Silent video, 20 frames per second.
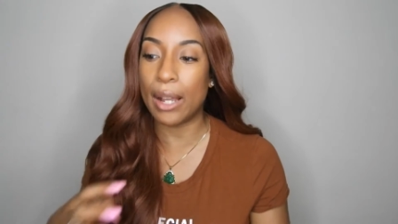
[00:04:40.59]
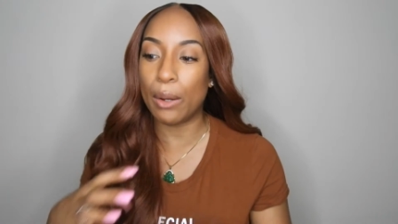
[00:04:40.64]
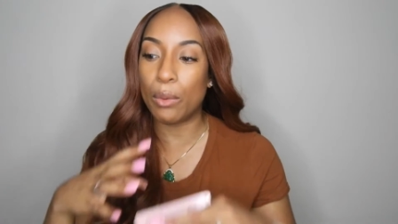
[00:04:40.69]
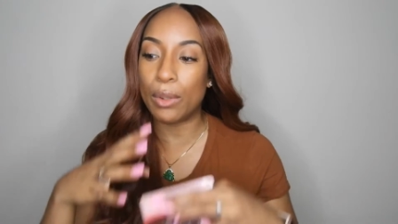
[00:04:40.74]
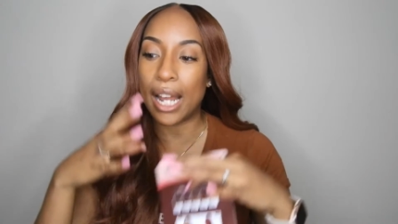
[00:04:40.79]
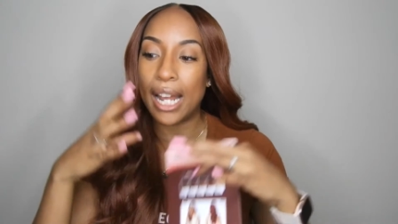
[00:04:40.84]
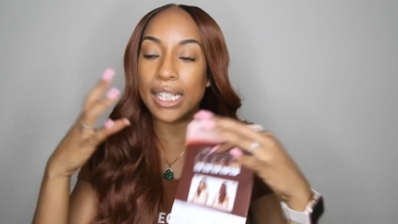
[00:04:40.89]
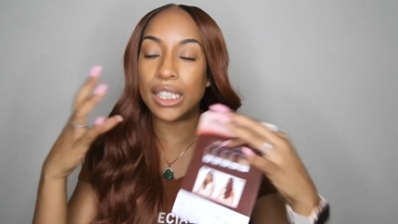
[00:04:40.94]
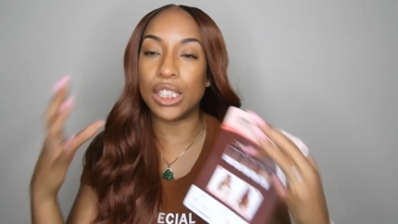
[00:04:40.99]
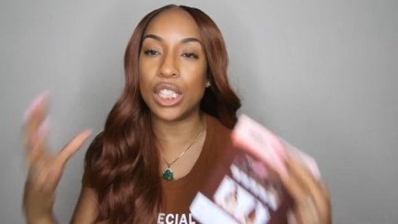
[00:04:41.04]
Like
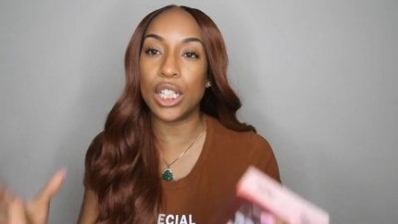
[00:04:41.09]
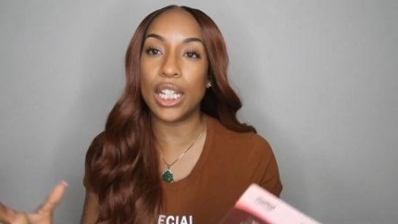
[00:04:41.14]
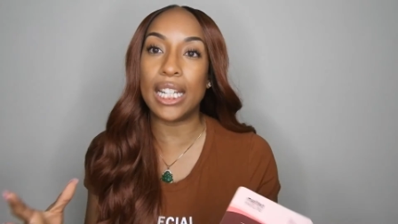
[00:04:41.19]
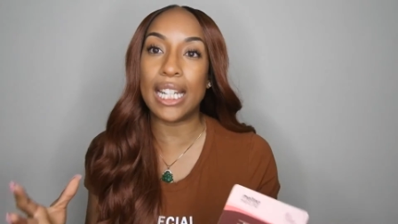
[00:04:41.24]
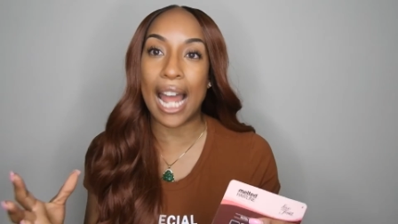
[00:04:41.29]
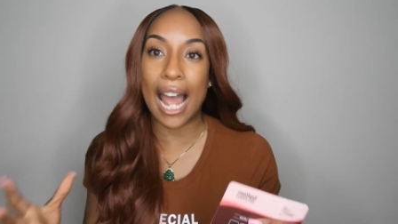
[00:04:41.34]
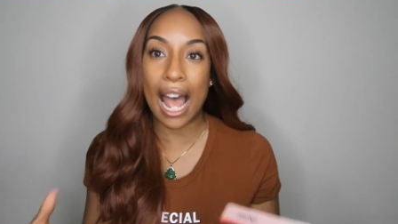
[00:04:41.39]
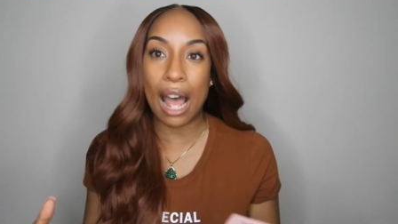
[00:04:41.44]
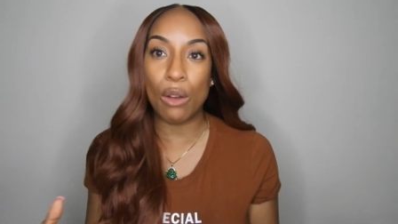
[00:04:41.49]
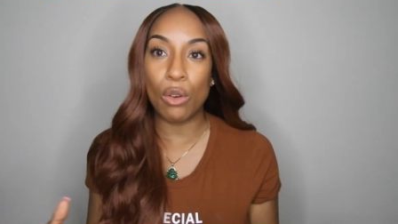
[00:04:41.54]
when I took
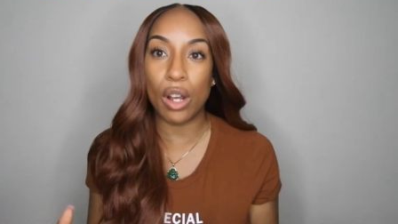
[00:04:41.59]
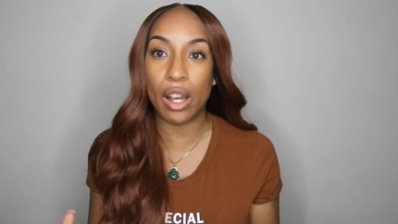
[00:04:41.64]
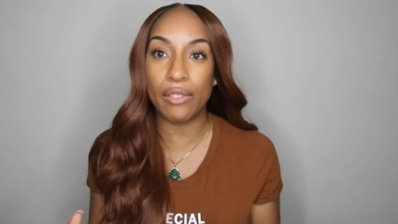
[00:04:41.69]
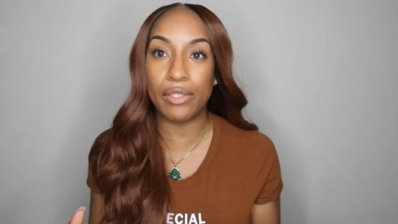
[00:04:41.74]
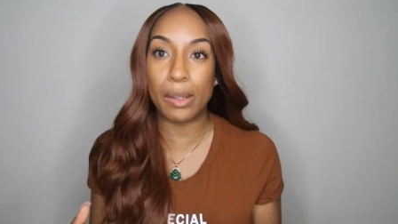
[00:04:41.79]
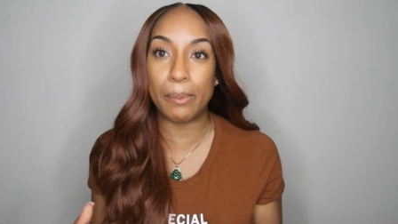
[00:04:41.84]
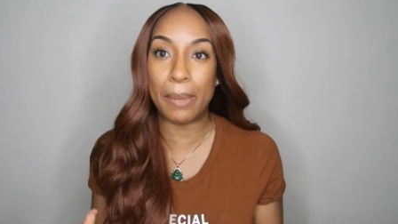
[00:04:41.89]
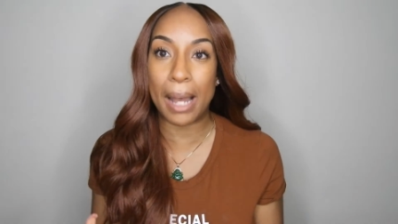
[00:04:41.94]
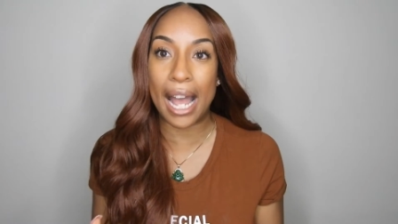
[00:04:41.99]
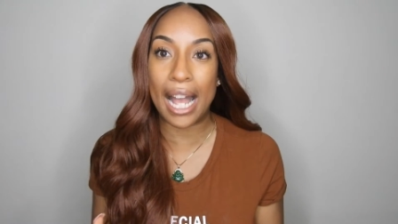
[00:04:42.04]
it out
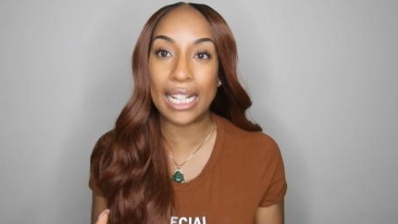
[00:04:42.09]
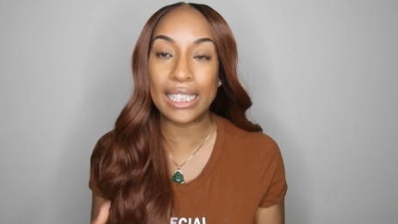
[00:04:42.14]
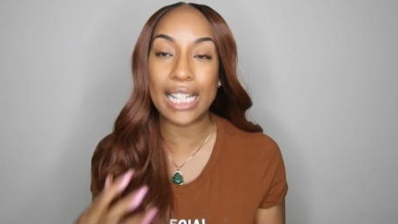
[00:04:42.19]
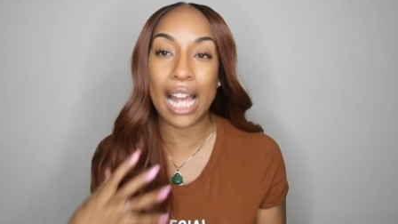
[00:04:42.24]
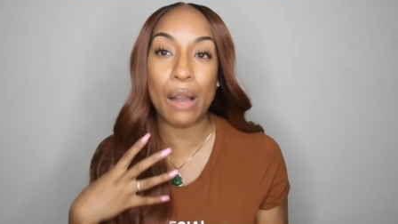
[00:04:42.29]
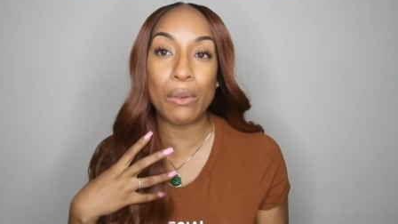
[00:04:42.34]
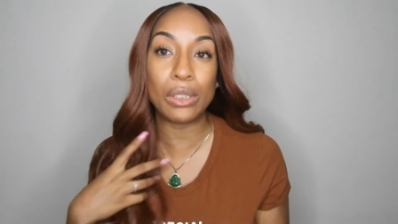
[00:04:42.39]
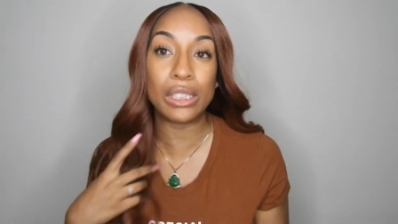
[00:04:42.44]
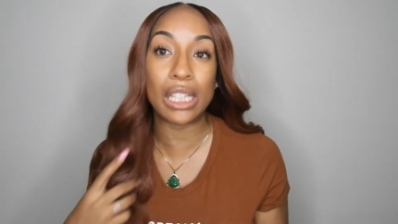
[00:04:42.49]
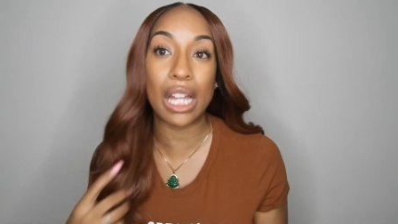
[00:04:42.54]
of the box,
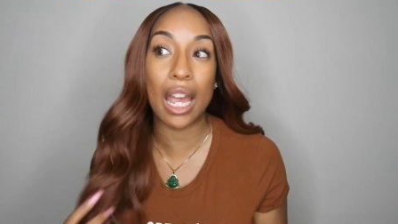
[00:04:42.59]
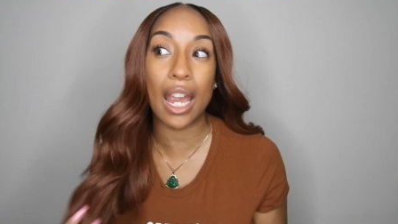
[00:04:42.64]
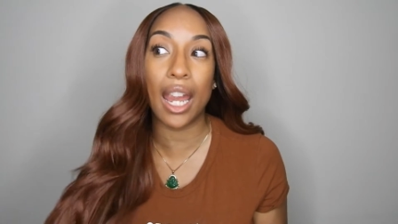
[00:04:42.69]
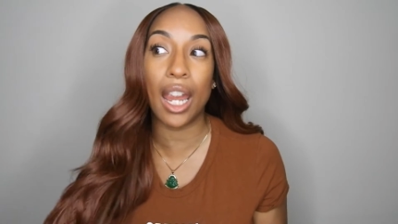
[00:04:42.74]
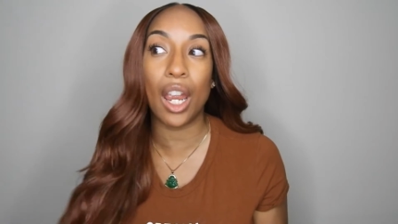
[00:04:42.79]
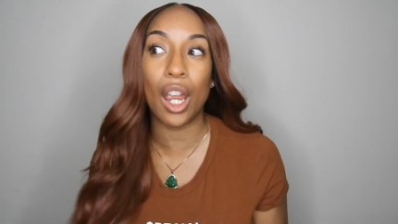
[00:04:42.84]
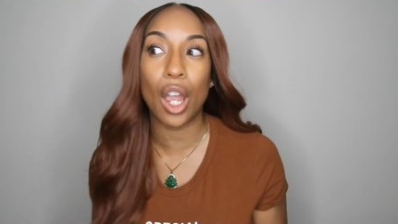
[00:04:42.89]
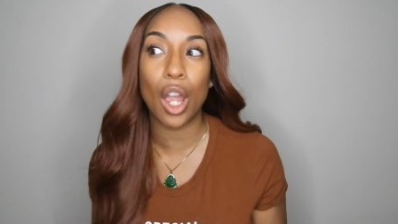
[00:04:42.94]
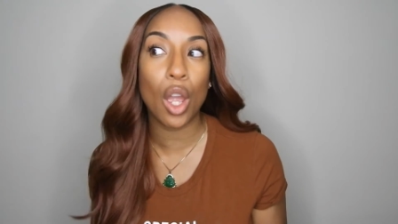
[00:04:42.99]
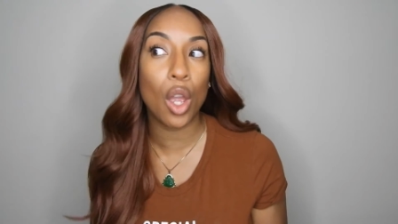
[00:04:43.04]
I was
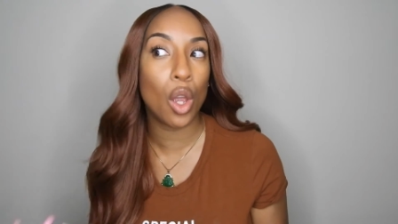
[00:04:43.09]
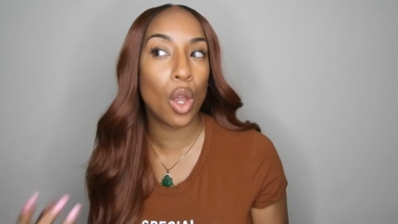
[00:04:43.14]
like,